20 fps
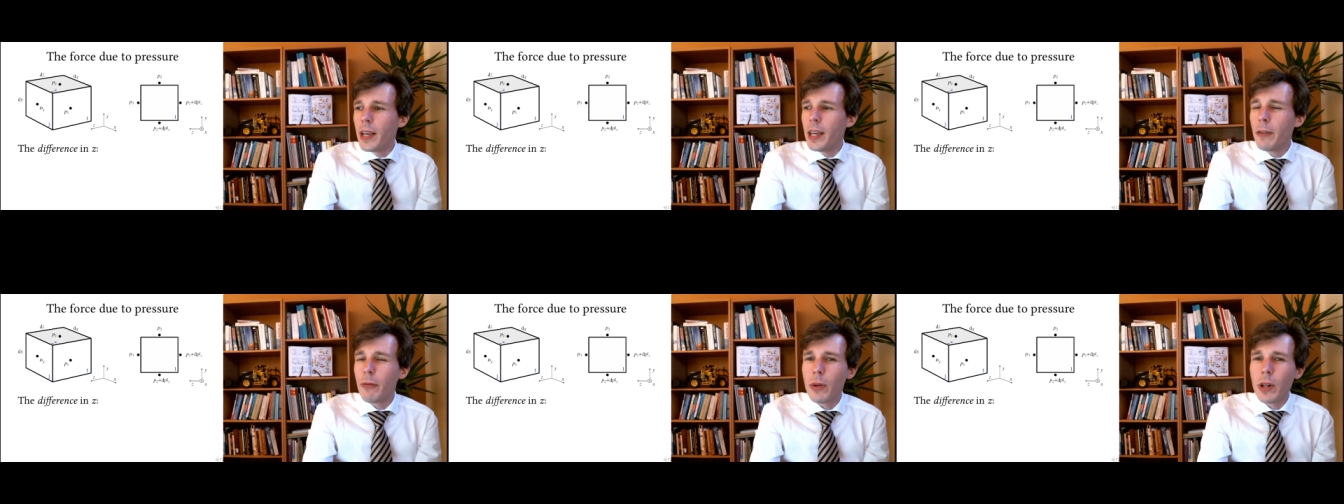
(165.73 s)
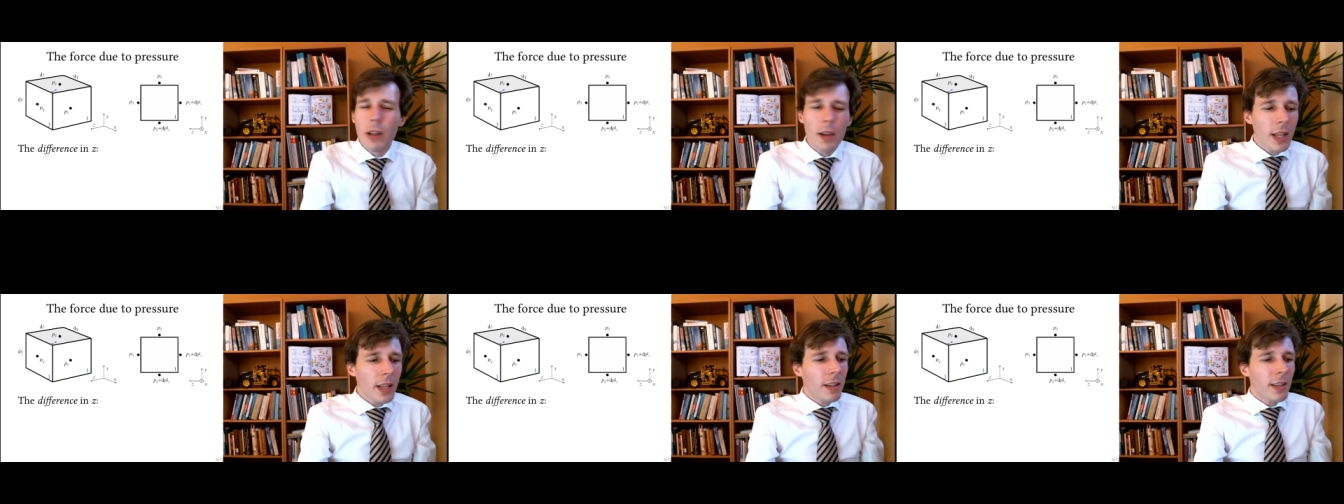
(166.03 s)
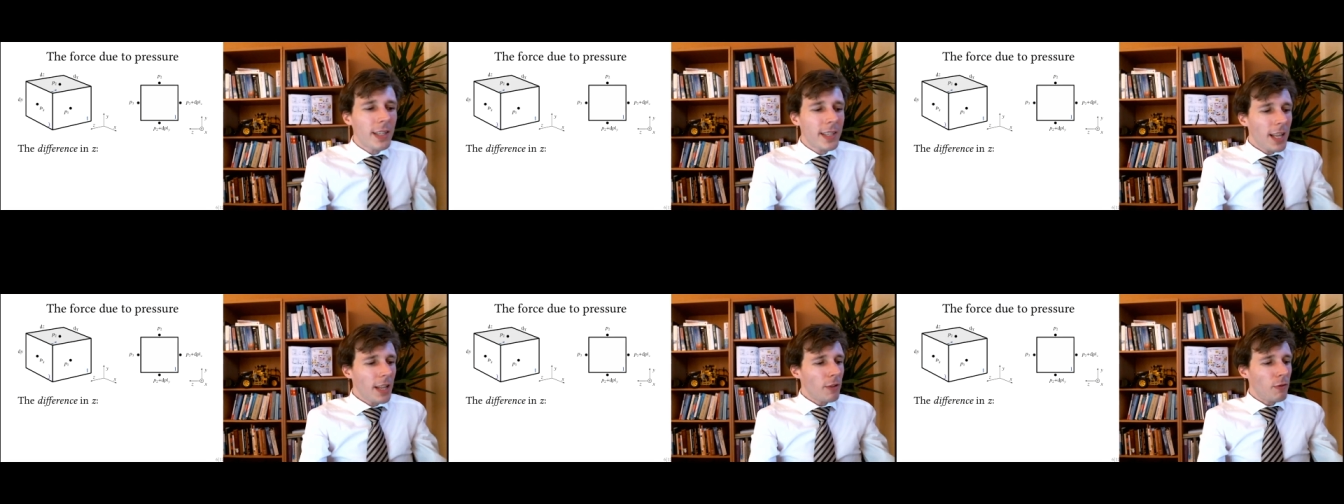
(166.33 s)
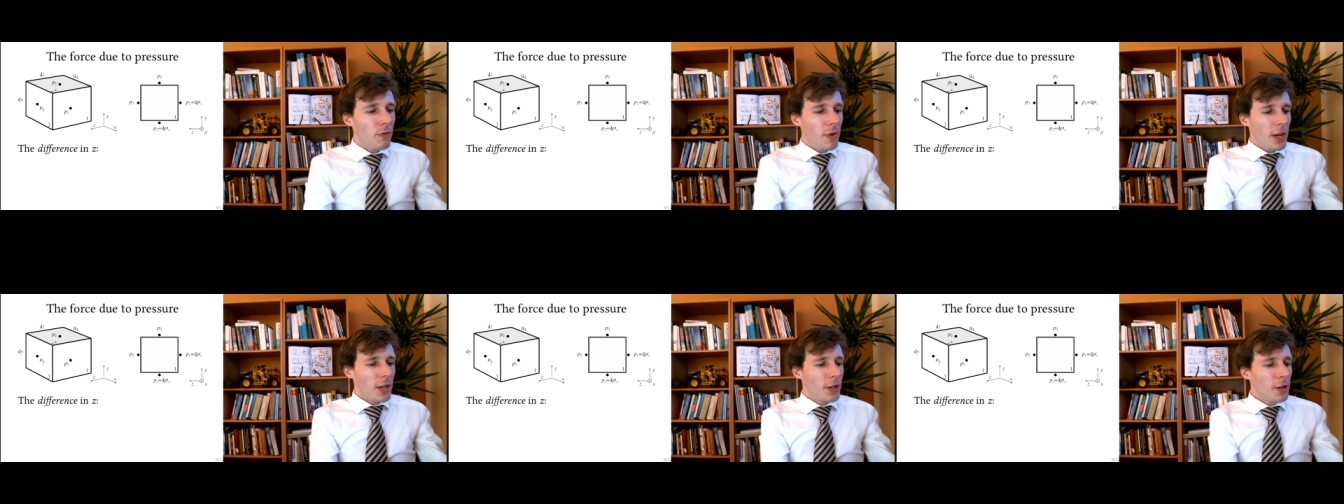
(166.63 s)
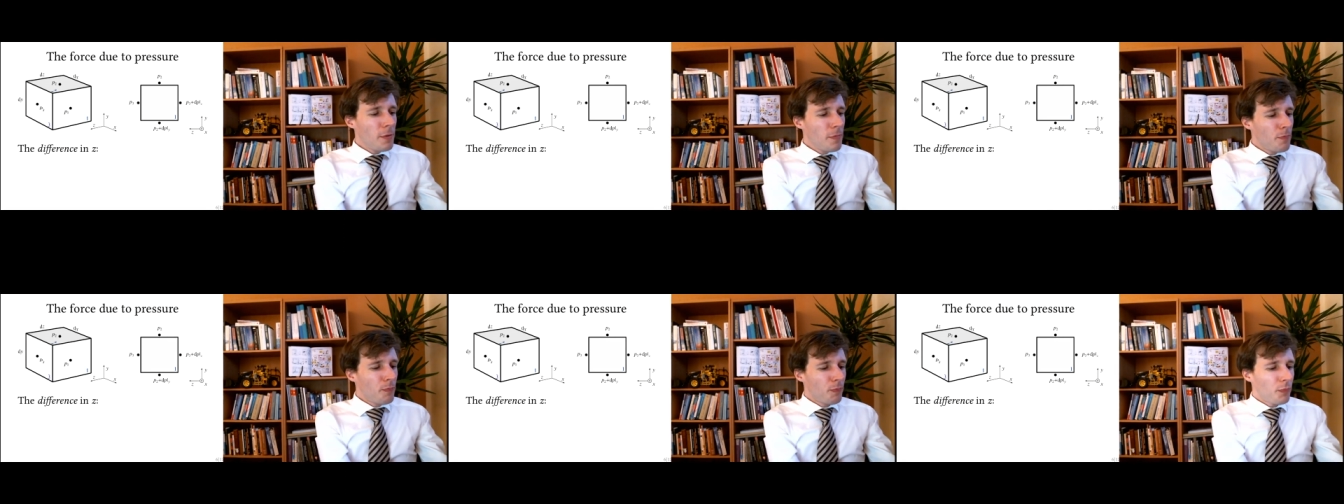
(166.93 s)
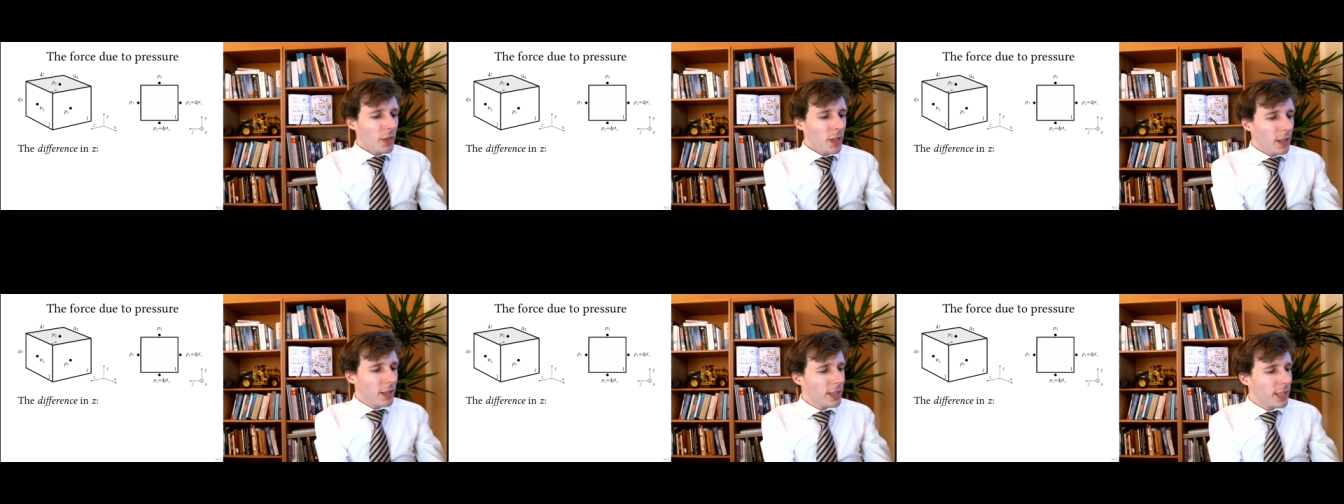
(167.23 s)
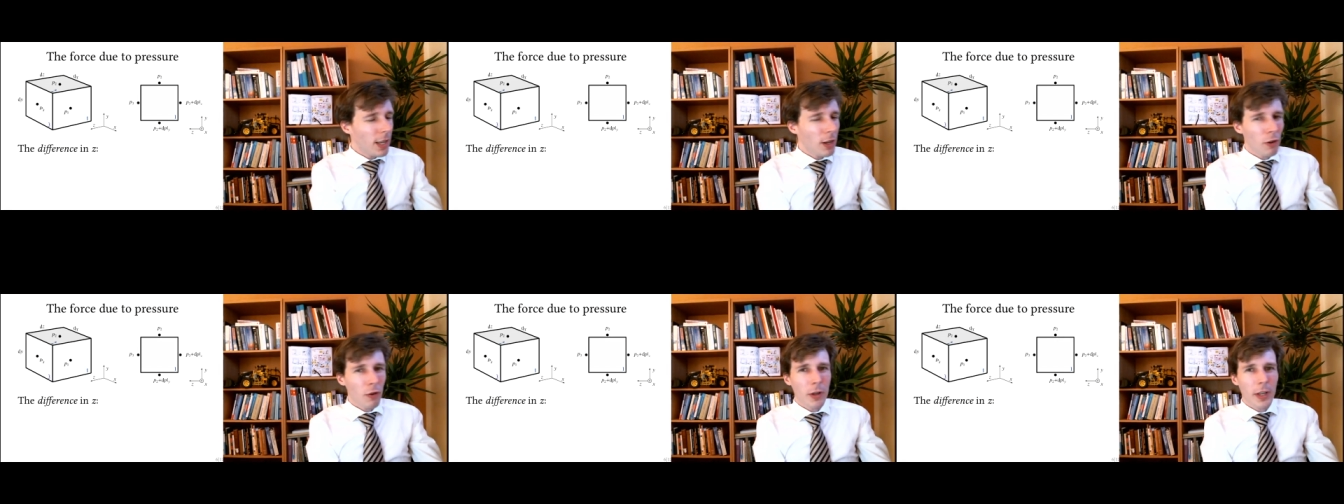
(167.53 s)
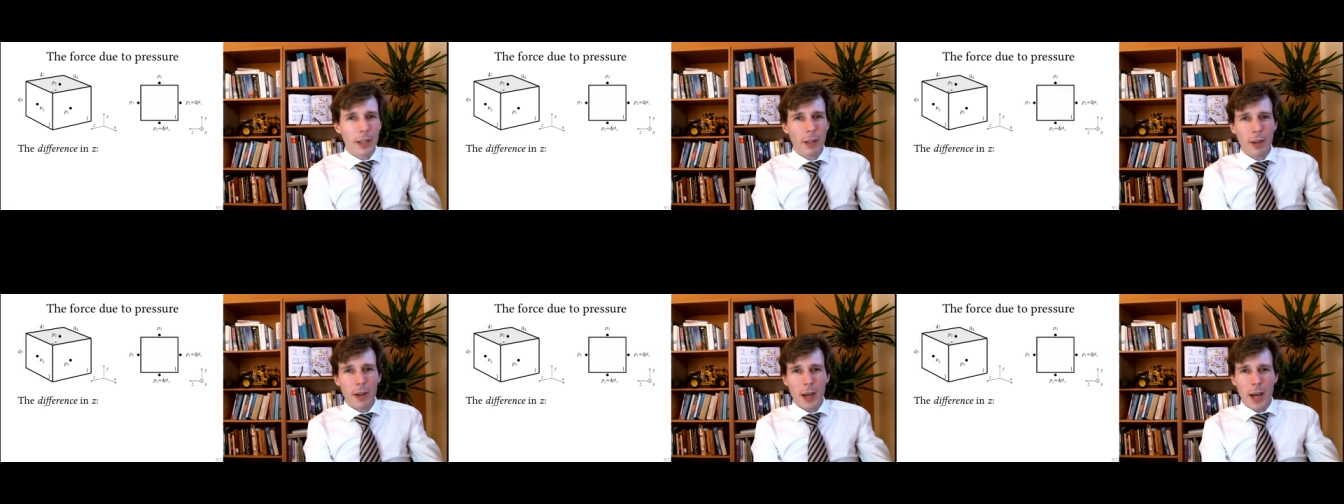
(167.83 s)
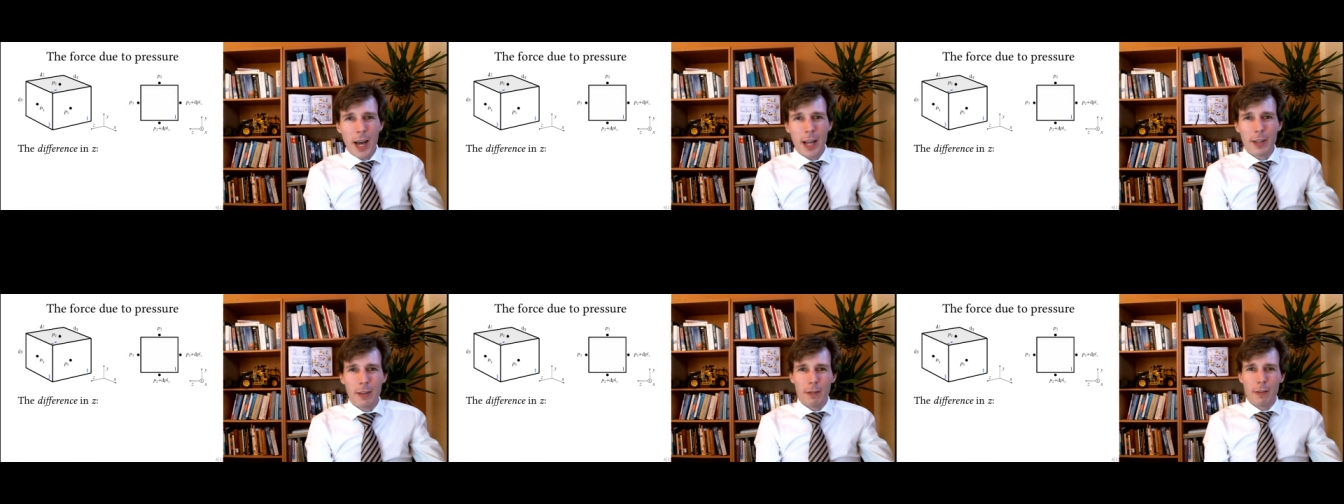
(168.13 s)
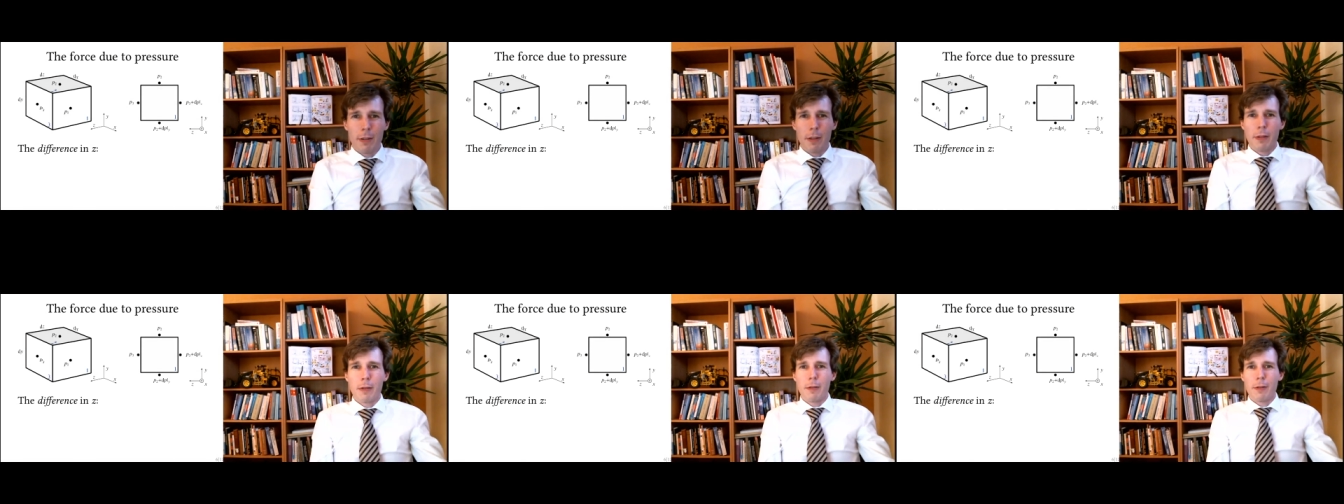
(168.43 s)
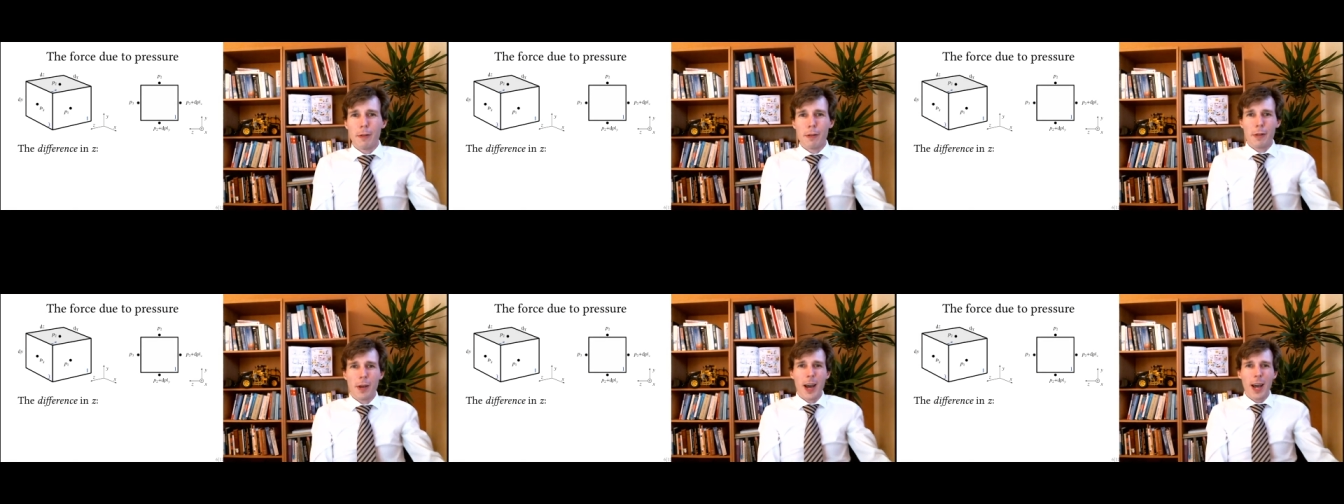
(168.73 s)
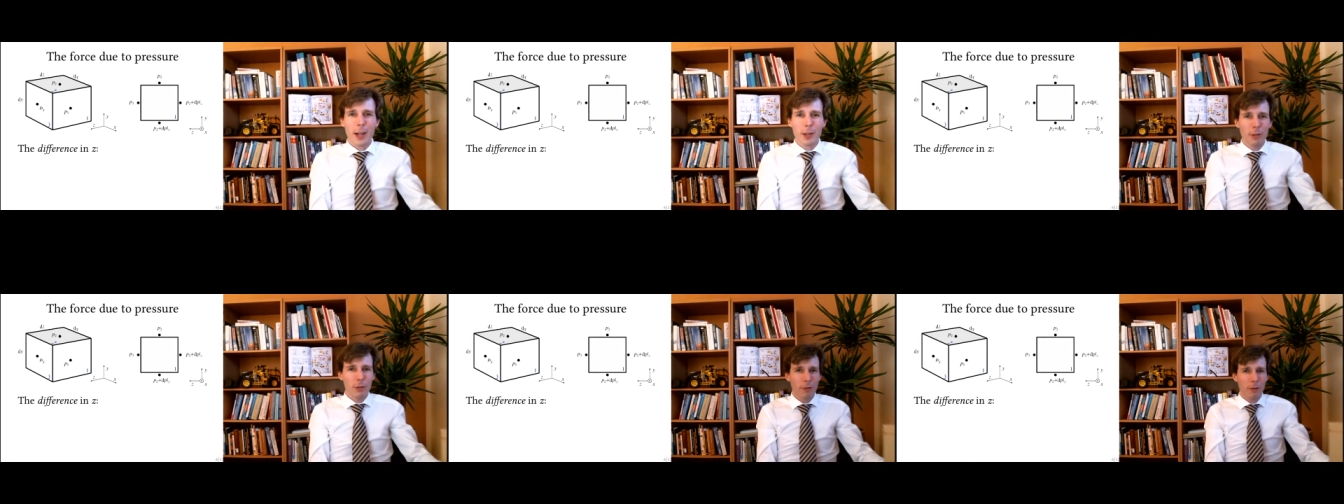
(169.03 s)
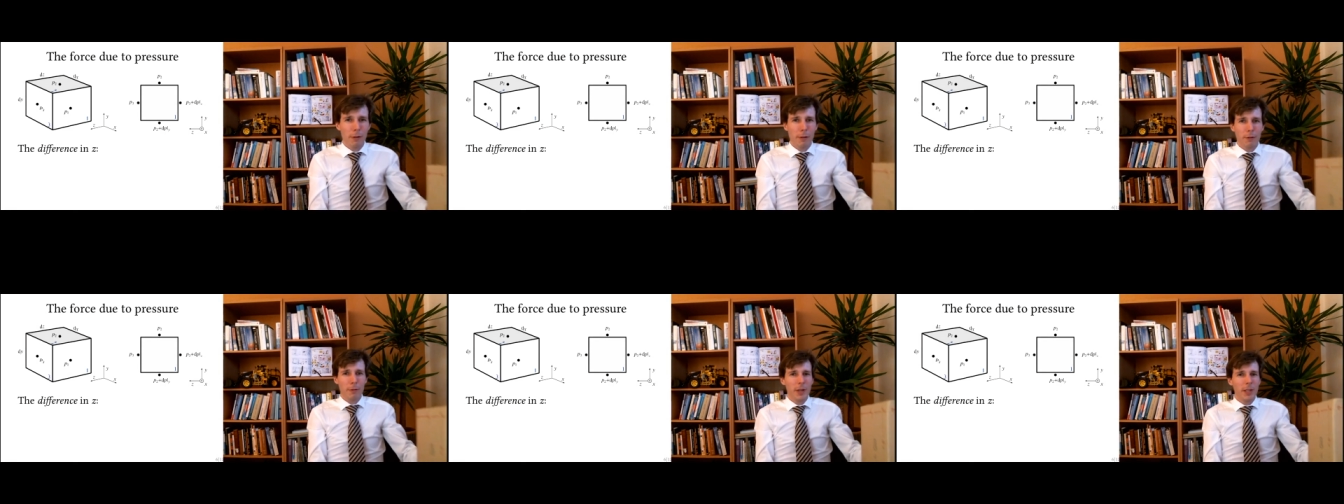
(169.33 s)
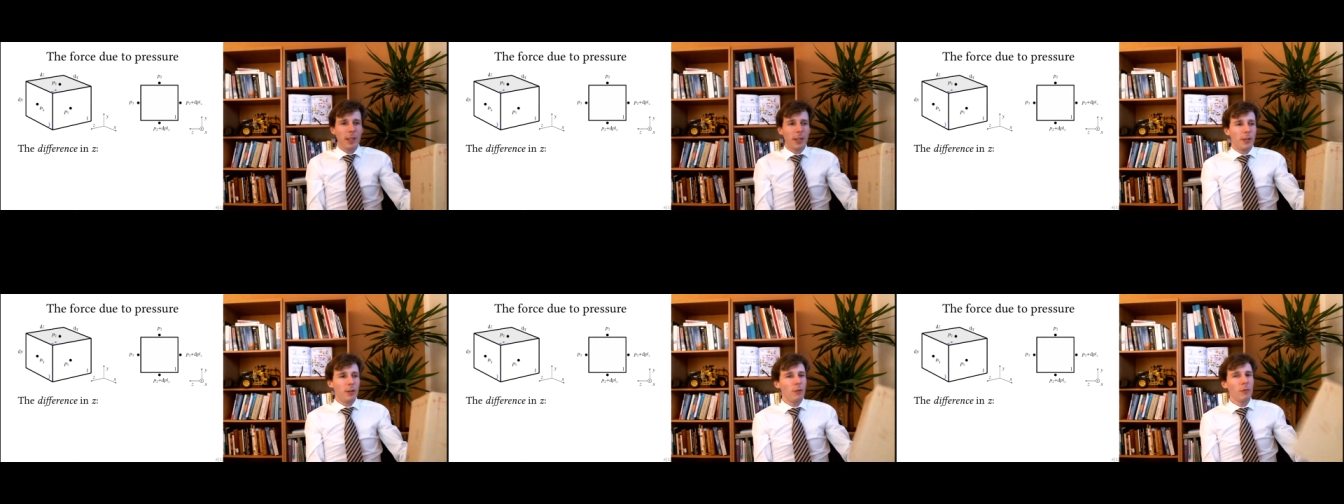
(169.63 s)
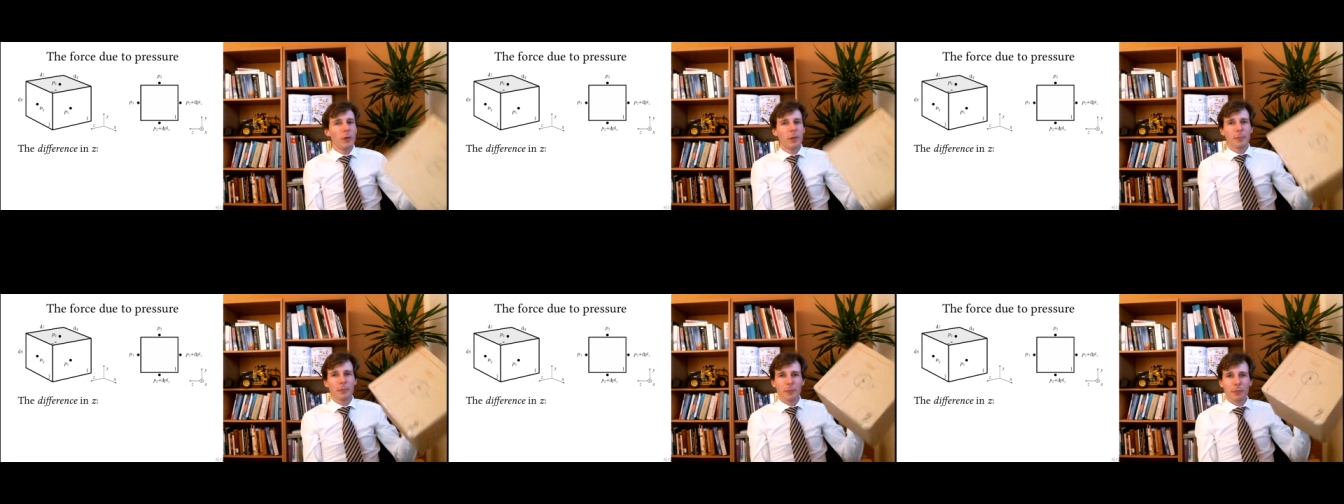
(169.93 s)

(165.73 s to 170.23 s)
if we look at the z direction, let's take a look at the, at the actual 3D cube.